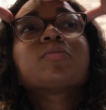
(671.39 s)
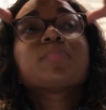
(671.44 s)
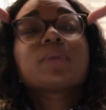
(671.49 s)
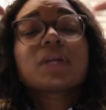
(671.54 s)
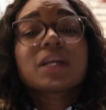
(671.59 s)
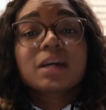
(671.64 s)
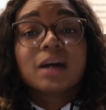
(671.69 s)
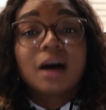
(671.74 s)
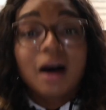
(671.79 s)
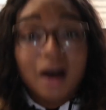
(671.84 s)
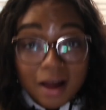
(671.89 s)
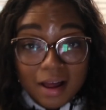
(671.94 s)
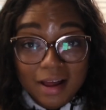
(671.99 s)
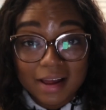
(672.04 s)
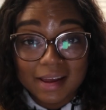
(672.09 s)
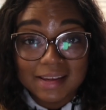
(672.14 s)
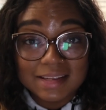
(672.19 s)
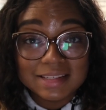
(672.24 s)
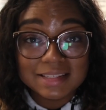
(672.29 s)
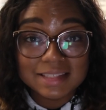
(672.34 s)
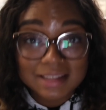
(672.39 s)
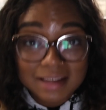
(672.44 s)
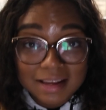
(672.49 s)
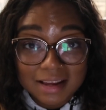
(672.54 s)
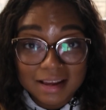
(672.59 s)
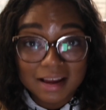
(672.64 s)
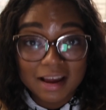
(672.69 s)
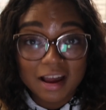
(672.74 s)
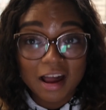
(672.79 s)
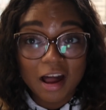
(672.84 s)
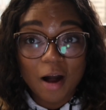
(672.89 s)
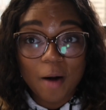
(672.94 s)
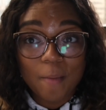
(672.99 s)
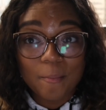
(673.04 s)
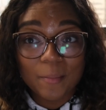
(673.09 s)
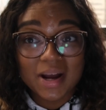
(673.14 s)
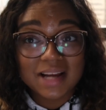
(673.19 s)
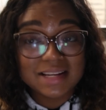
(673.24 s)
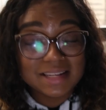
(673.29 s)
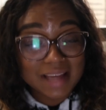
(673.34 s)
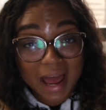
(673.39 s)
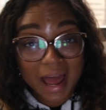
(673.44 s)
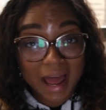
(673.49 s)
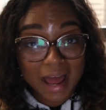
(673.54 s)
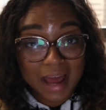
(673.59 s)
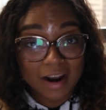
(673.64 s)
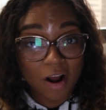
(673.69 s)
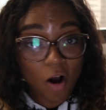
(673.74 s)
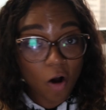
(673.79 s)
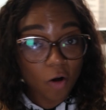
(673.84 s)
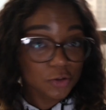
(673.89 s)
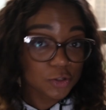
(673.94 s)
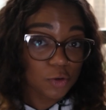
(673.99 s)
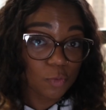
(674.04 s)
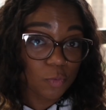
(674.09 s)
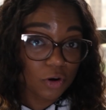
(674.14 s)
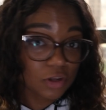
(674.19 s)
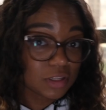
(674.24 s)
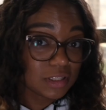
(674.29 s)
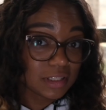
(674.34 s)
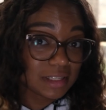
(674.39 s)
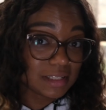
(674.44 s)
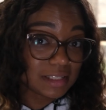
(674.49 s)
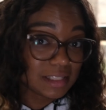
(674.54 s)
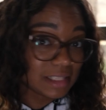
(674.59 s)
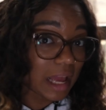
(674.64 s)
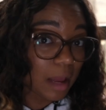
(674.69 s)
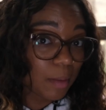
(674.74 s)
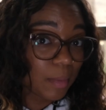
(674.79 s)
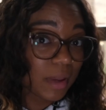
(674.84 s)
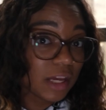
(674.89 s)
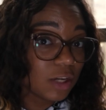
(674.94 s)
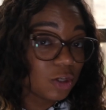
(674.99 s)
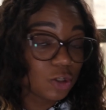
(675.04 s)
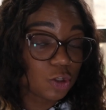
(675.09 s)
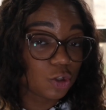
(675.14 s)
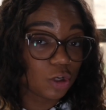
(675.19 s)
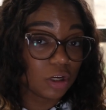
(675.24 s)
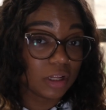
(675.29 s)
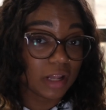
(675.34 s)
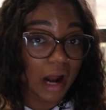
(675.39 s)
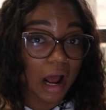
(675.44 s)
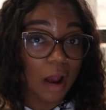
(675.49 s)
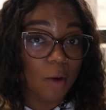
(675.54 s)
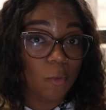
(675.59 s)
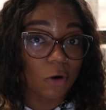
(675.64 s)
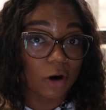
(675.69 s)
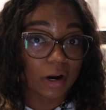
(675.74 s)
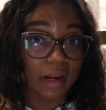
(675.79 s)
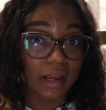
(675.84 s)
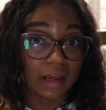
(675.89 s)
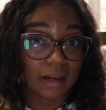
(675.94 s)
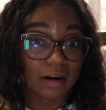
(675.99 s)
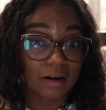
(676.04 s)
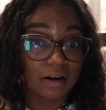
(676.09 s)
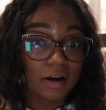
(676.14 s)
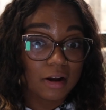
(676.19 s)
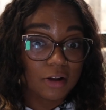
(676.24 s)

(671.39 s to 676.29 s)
Because my dad also works in the same industry that I work in.